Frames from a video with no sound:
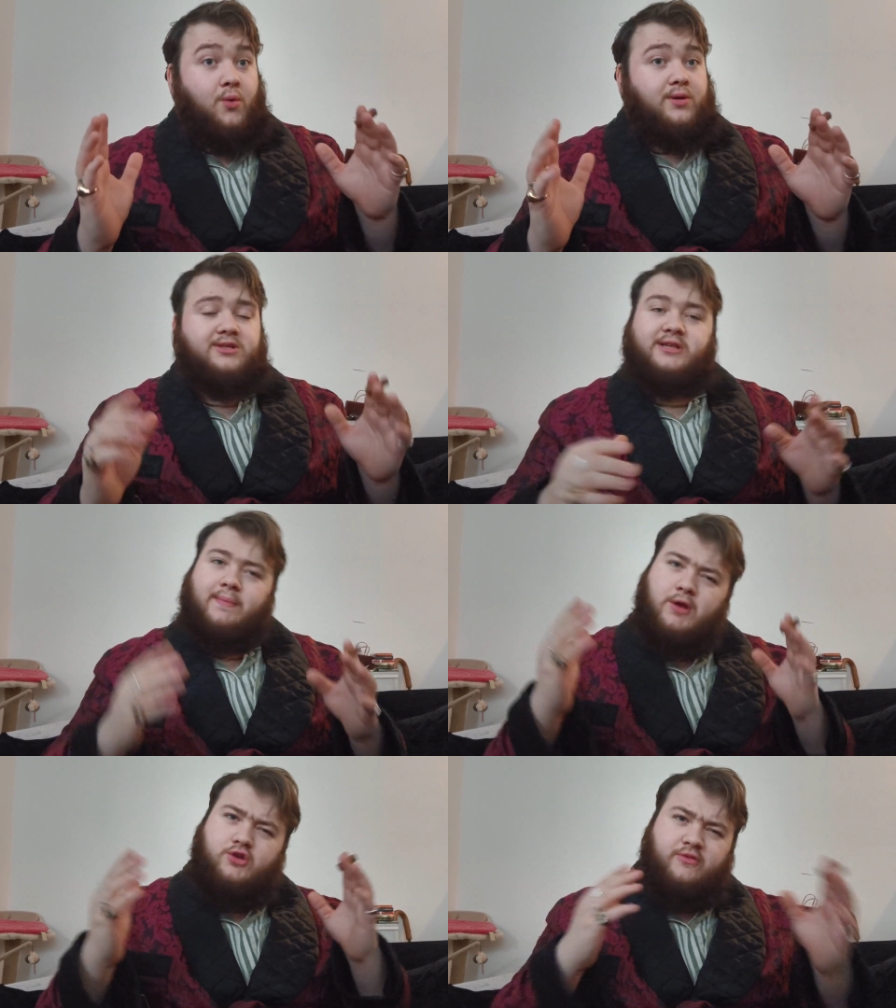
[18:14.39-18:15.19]
We'll see.
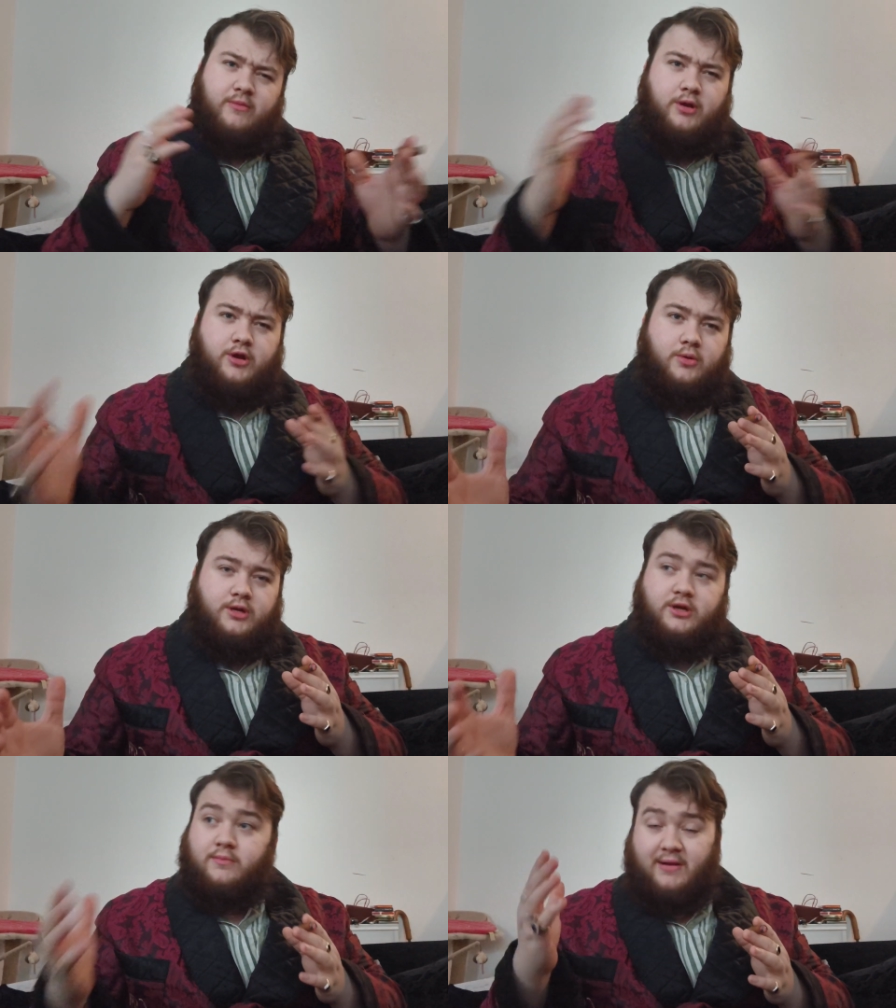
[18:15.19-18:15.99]
I'm not sure if I'm going to
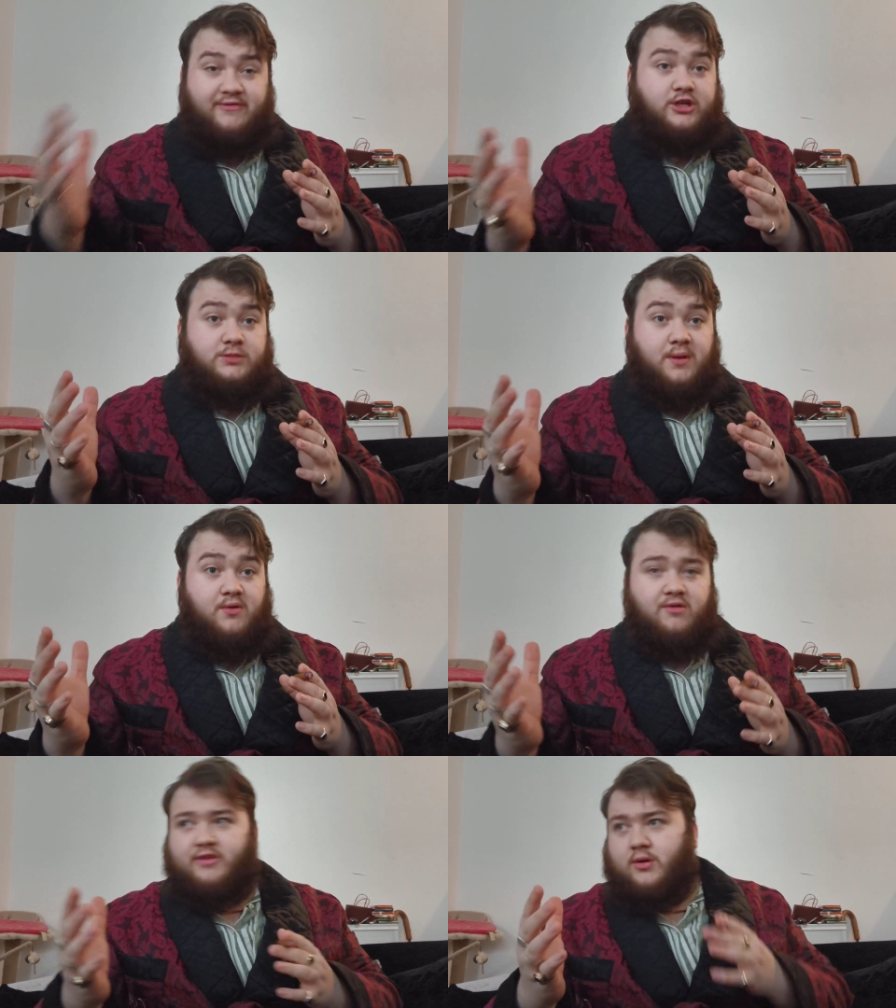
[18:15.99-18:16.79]
do my first
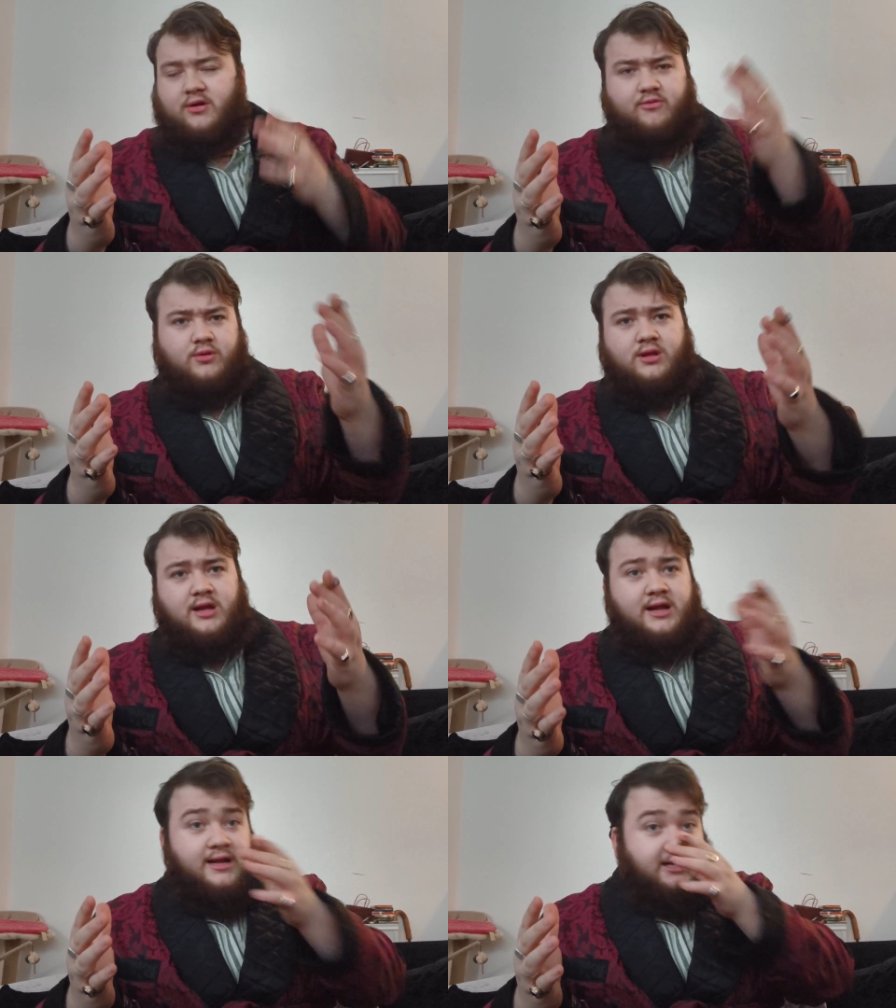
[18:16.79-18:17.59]
spirit review or if we'll
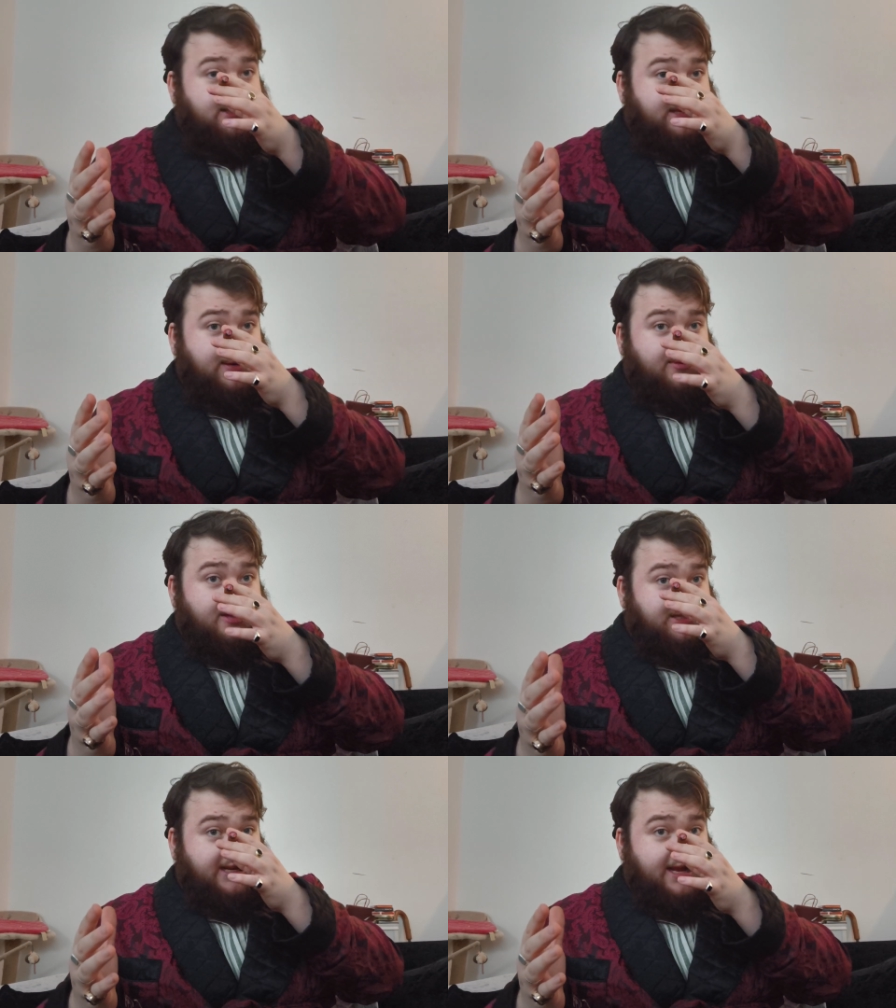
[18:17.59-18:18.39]
stick with
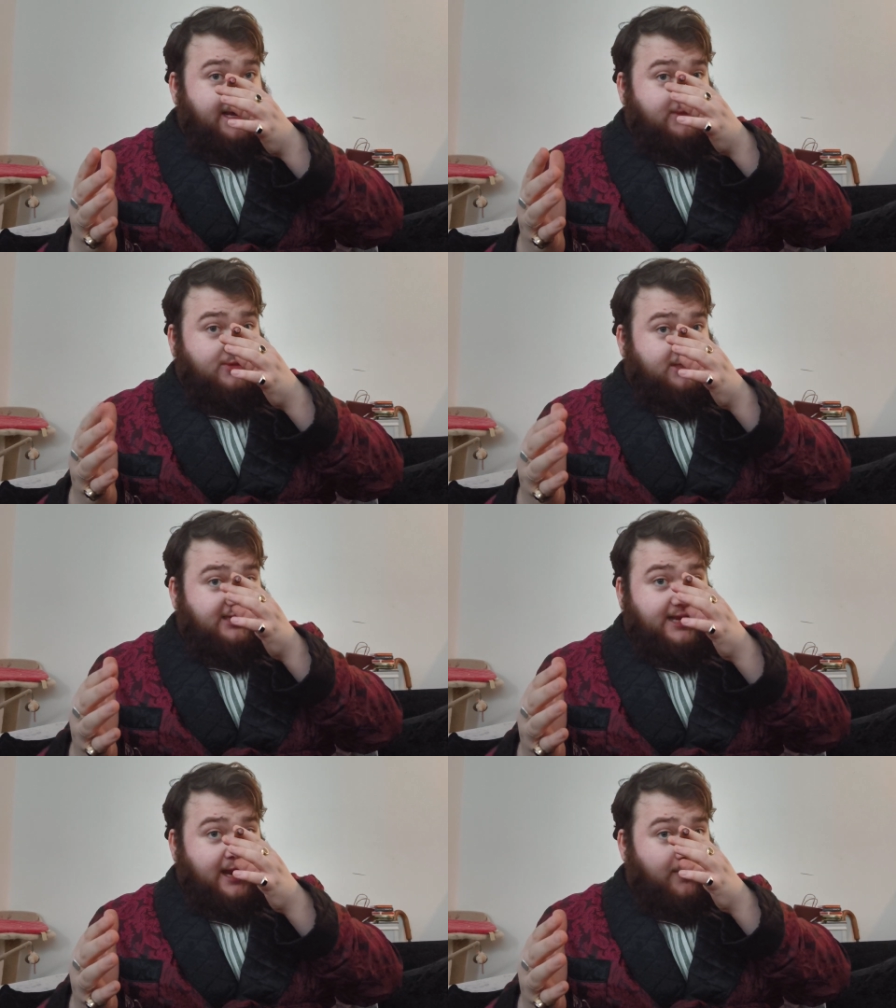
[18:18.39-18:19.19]
the cigars. We'll
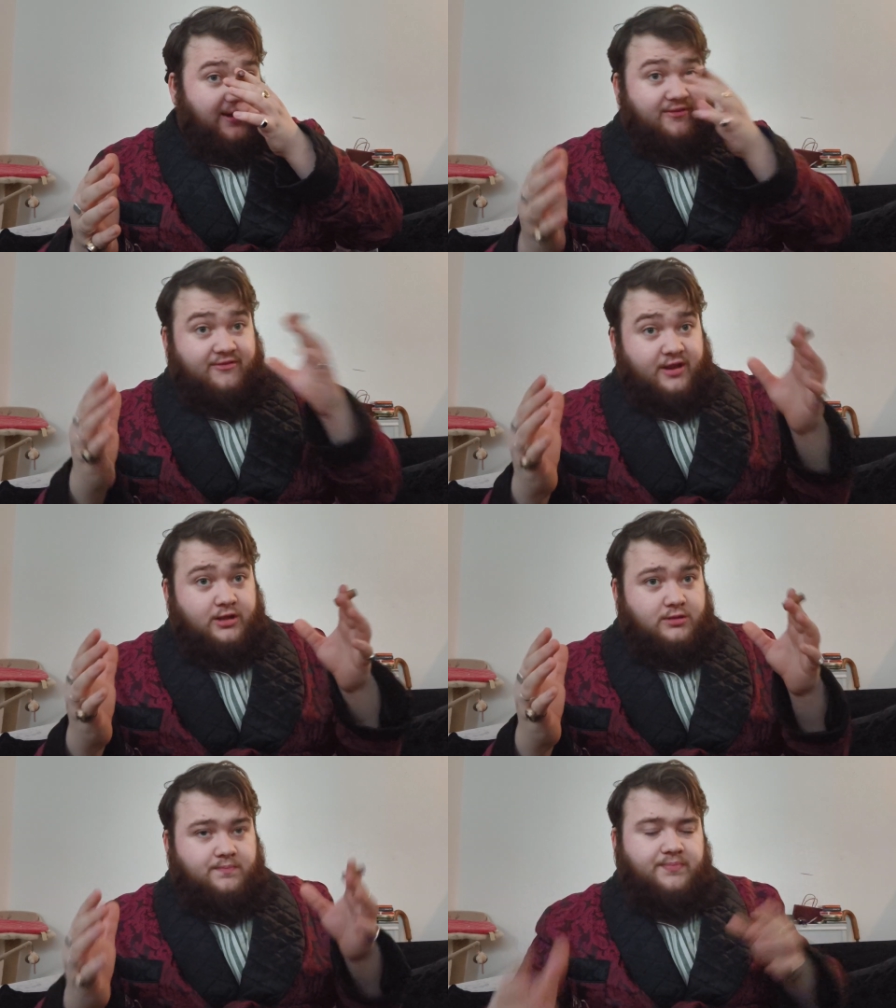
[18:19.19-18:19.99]
see how I
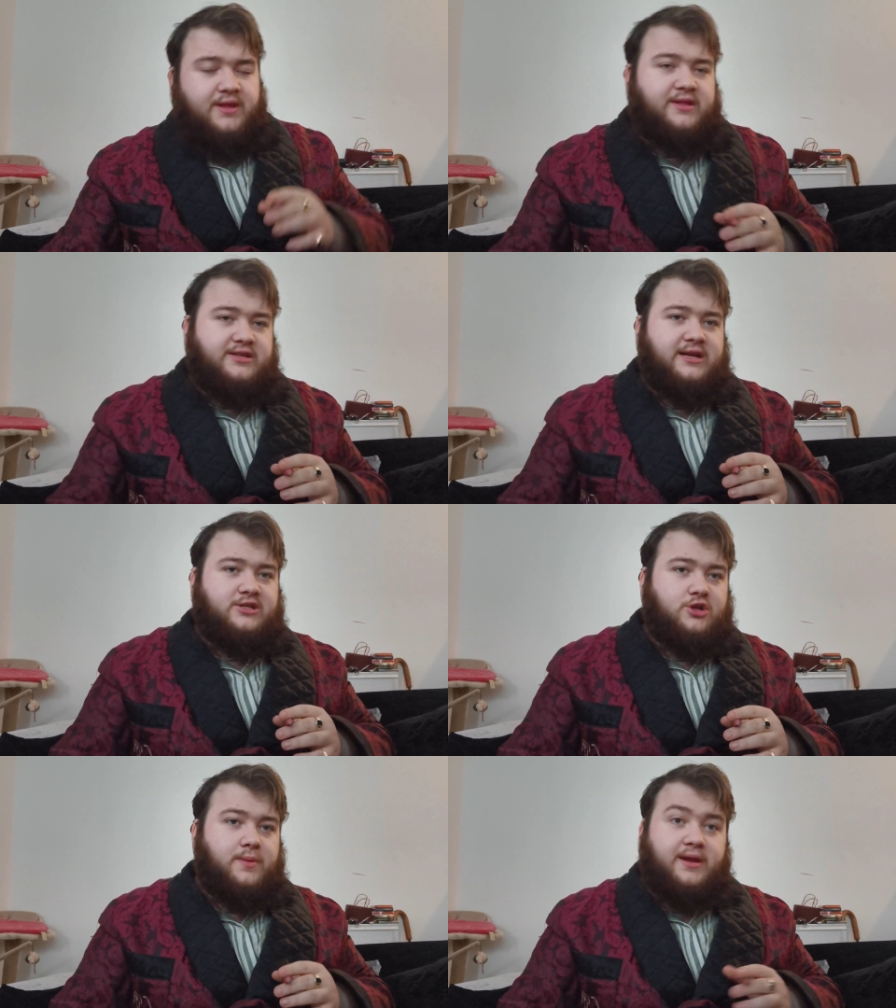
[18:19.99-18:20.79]
feel in these
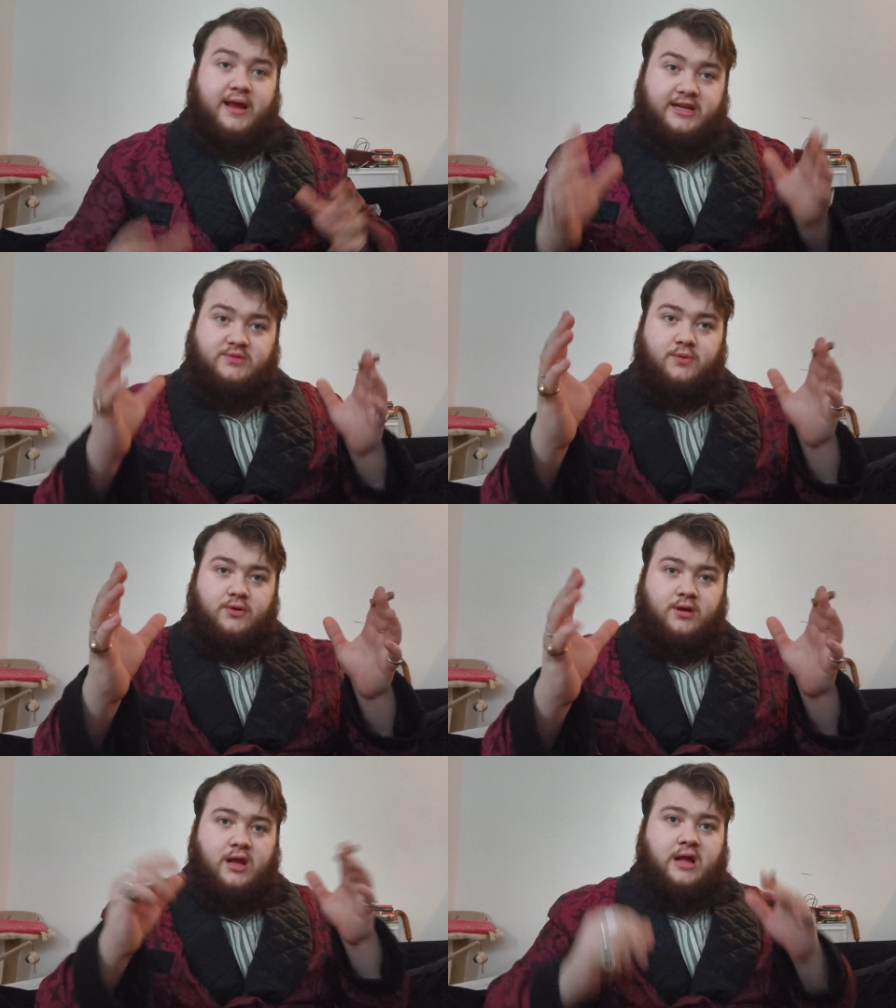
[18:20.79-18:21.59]
next coming days.
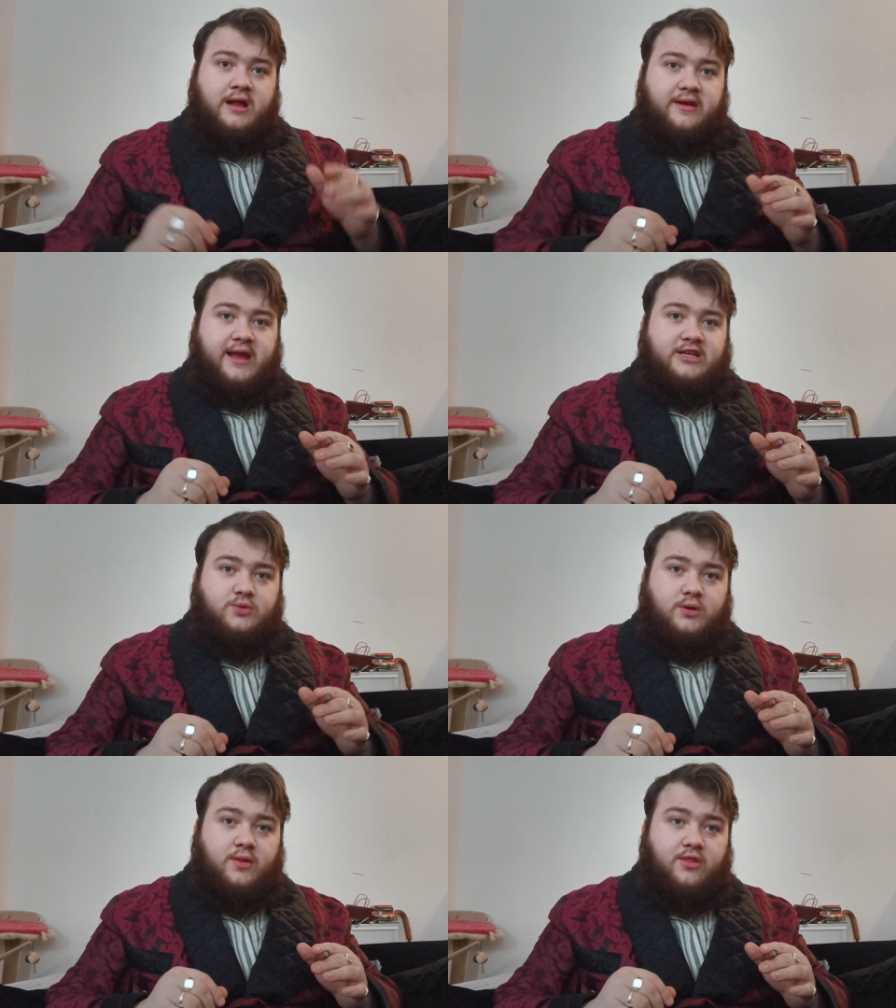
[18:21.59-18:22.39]
But next
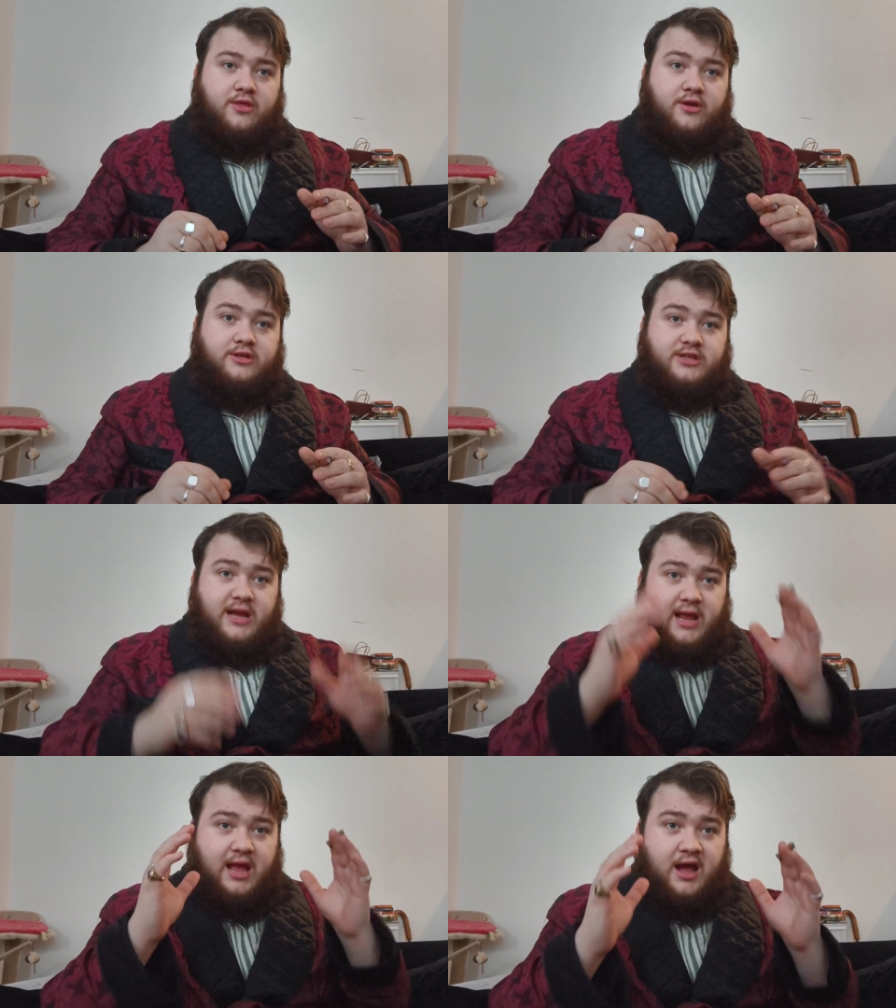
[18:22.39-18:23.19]
one on Thursday.